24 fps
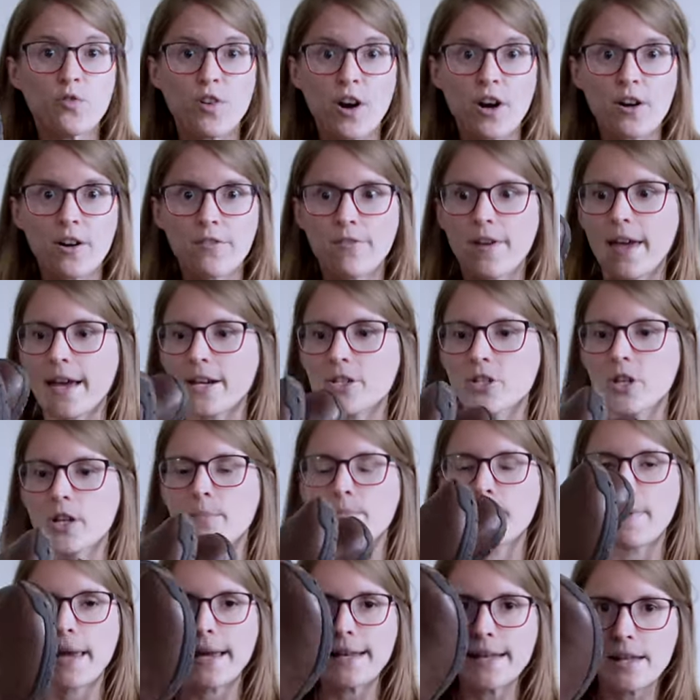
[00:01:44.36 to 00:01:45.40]
far I've actually
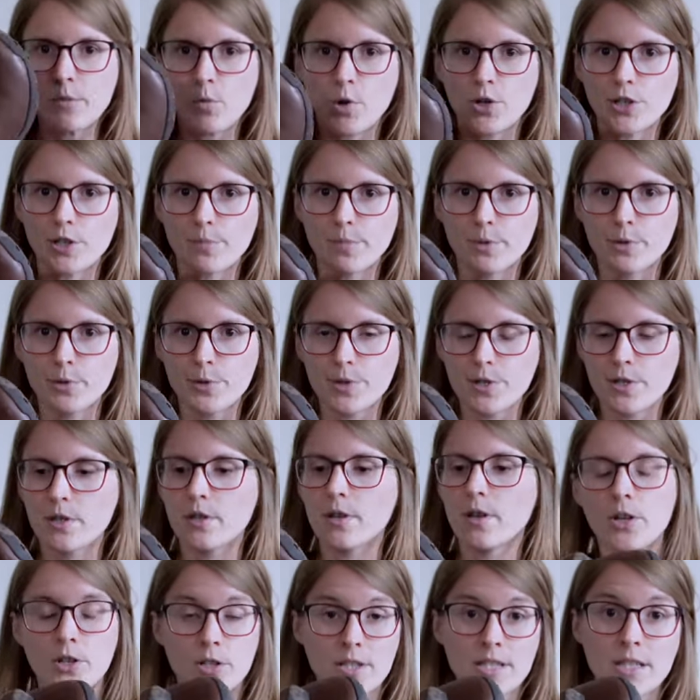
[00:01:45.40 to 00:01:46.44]
mainly worn the boots
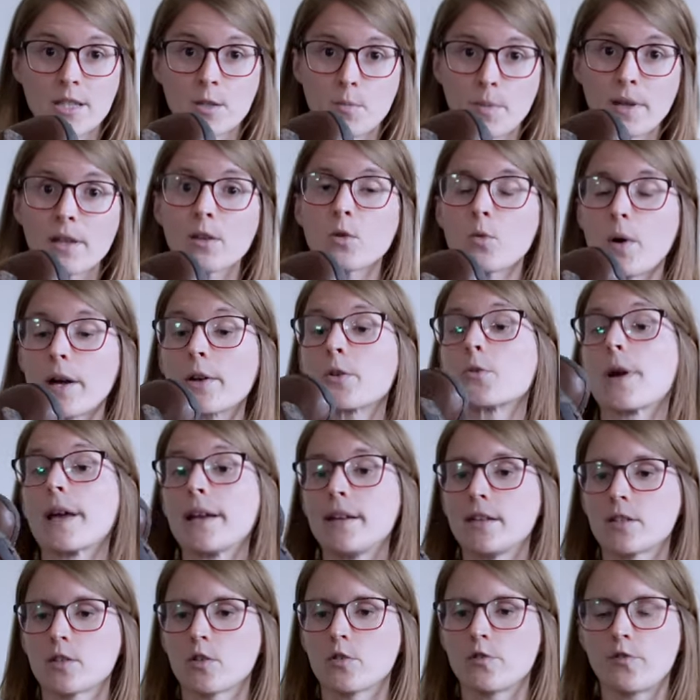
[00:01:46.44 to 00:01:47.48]
because it's been quite
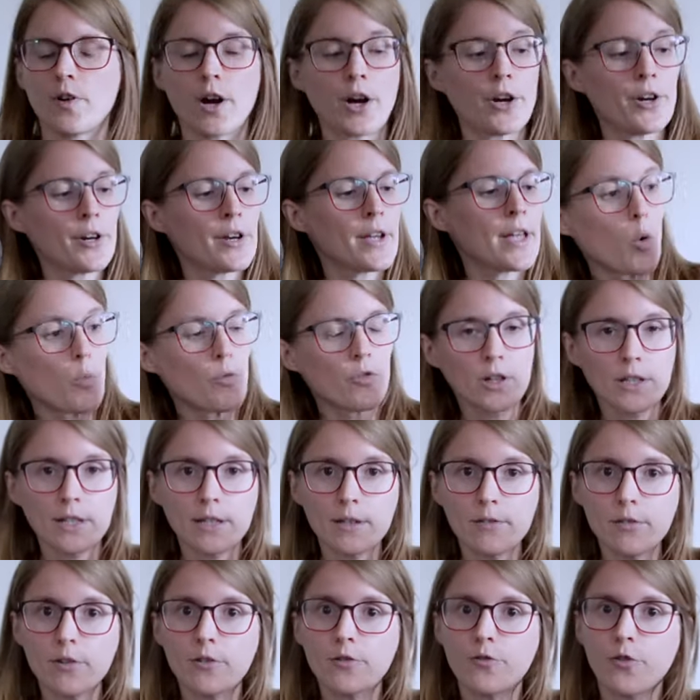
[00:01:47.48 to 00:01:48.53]
rainy so far.
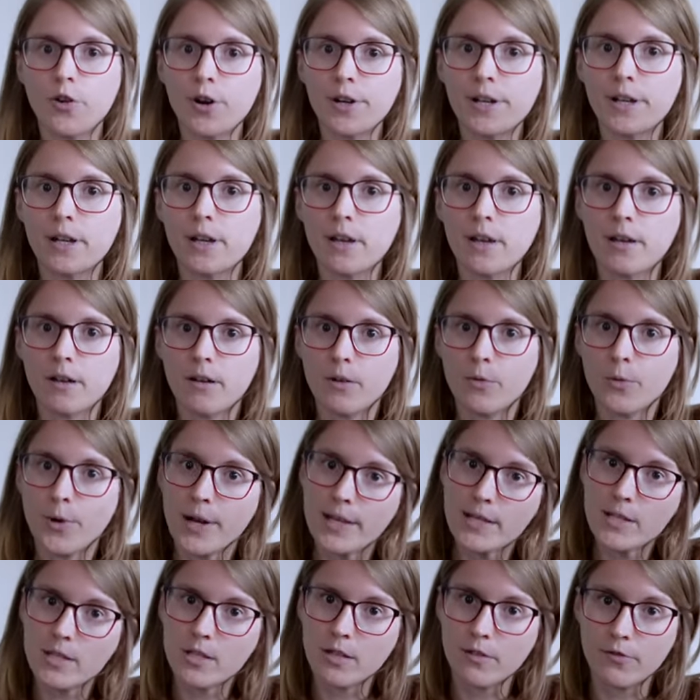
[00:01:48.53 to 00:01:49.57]
Hopefully for the
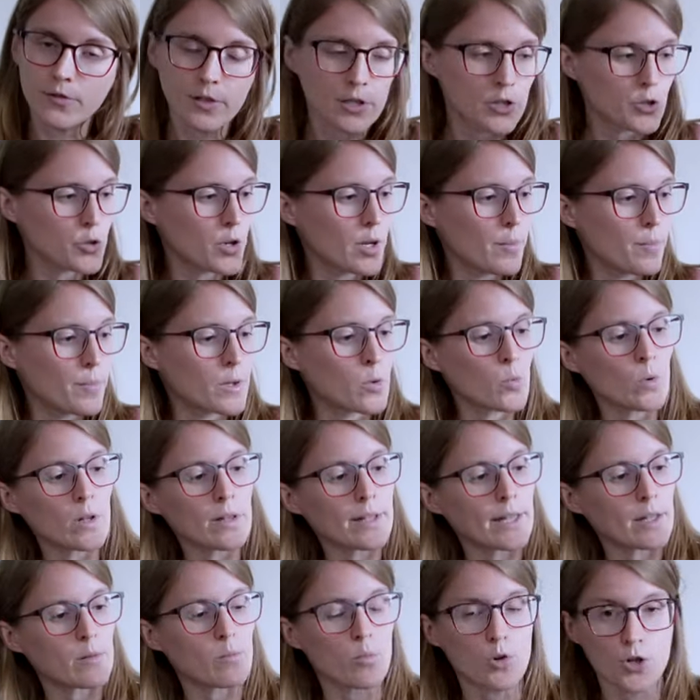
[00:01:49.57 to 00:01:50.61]
rest of the trip it will
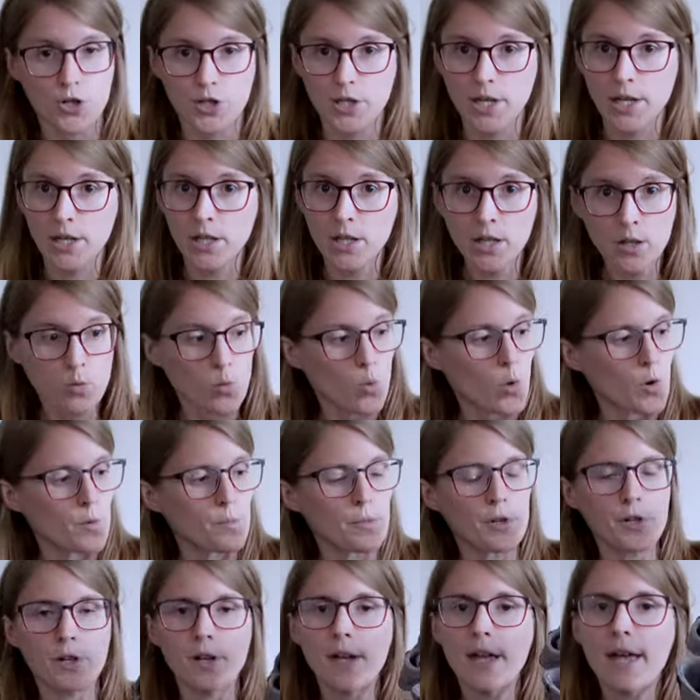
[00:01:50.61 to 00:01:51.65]
get more sunny and
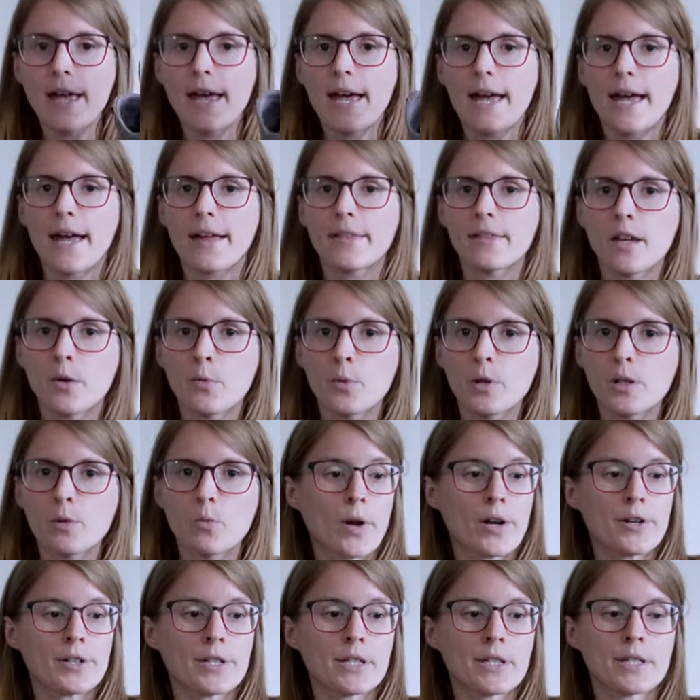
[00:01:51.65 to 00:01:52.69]
warmer and I will
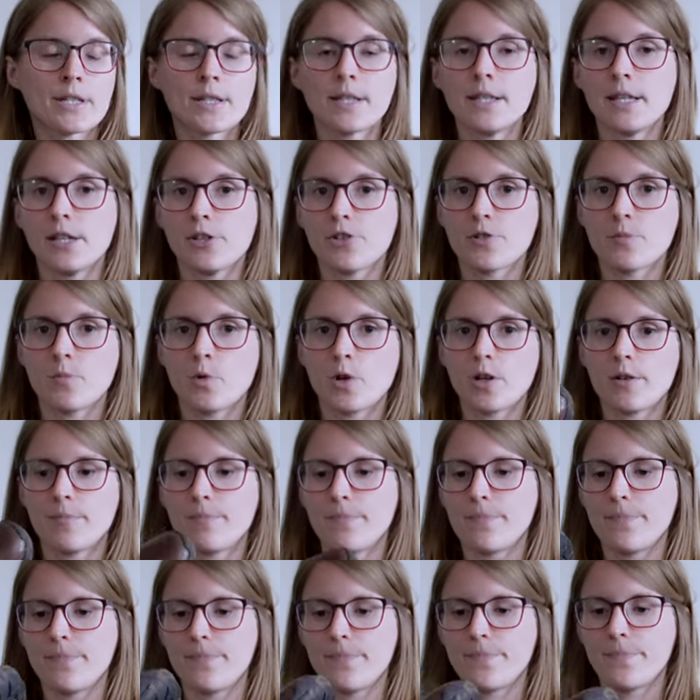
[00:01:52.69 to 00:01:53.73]
wear these sneakers more.
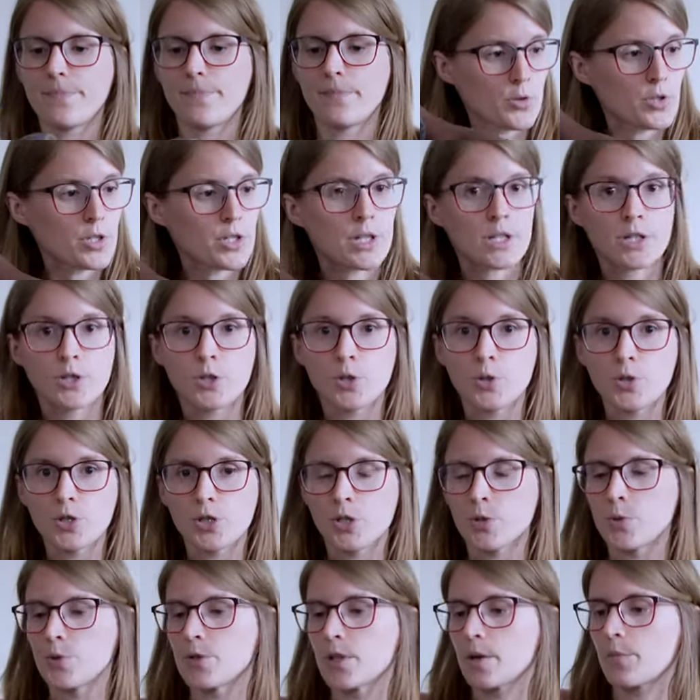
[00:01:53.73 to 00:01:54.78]
Those are the two
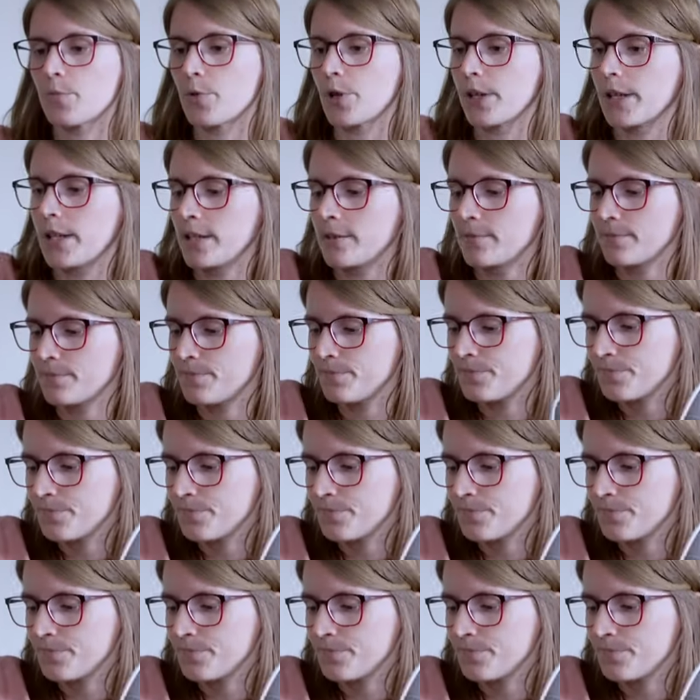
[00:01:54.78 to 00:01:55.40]
shoes I'm bringing.